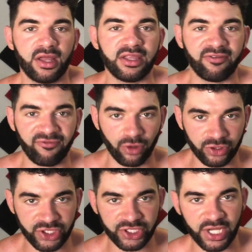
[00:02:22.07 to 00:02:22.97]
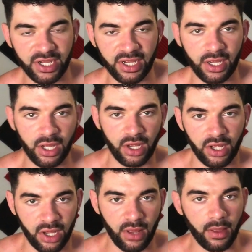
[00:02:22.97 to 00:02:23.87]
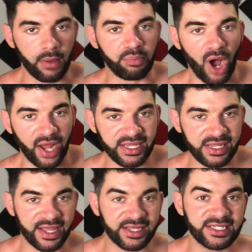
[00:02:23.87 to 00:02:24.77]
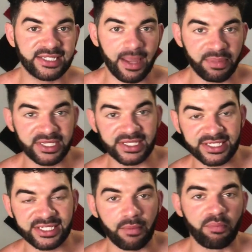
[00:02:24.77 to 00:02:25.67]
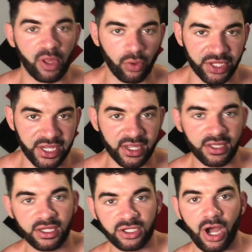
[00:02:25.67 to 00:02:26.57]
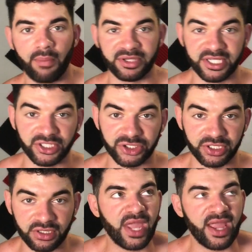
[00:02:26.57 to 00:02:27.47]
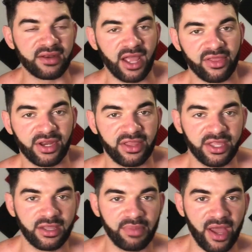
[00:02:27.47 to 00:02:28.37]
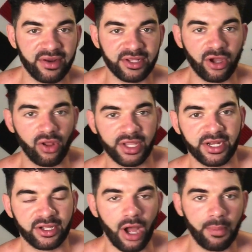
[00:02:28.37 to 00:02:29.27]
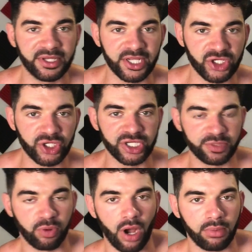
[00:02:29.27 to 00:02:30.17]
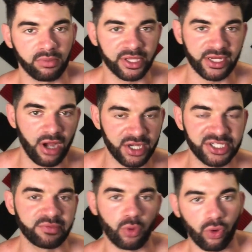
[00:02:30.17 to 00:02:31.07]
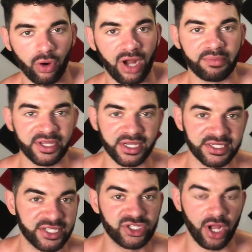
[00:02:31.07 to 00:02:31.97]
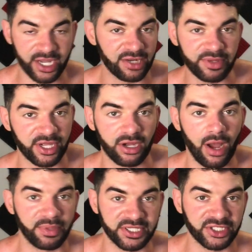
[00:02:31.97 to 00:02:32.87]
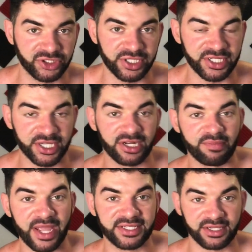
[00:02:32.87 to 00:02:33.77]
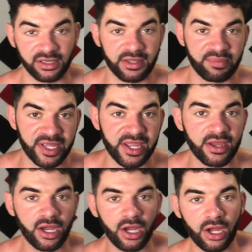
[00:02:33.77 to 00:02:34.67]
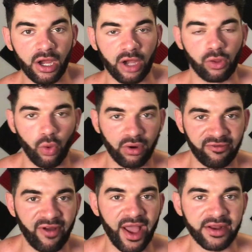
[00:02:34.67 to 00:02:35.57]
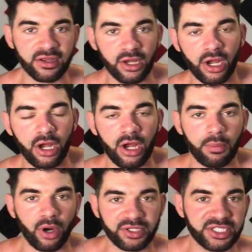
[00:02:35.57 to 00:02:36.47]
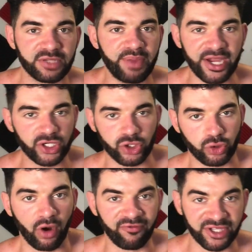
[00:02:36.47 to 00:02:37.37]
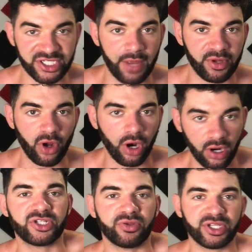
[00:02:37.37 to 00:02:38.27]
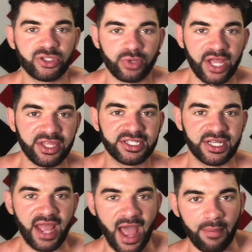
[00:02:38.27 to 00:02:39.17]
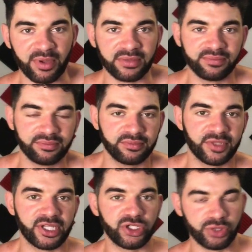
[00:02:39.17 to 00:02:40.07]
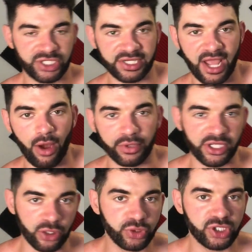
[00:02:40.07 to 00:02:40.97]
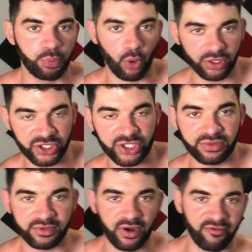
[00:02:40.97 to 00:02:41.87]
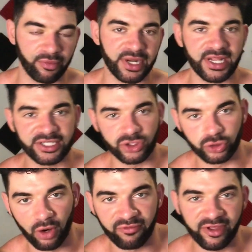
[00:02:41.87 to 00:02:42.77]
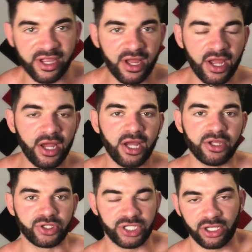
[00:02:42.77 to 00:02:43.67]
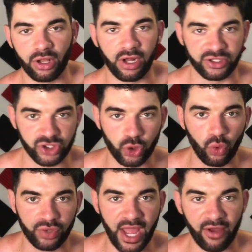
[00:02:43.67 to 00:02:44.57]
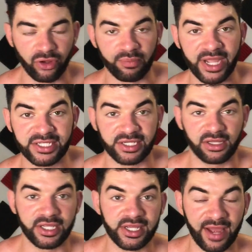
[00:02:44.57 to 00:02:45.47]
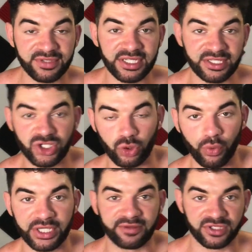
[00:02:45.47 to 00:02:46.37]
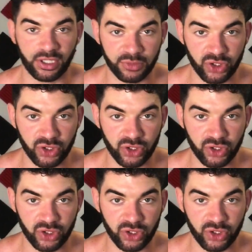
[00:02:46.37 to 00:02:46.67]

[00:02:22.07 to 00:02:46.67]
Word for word: the first body acceptance building competition. And now that I think about it, calling it a competition is probably an oxymoron because it's not going to be a competition. It's going to basically be a glorified participation trophy seminar. So this is what I think is going to happen. Because you see now in youth sports, you know, everybody gets a trophy. You see it a lot in school now. They're basically, I've seen stories of some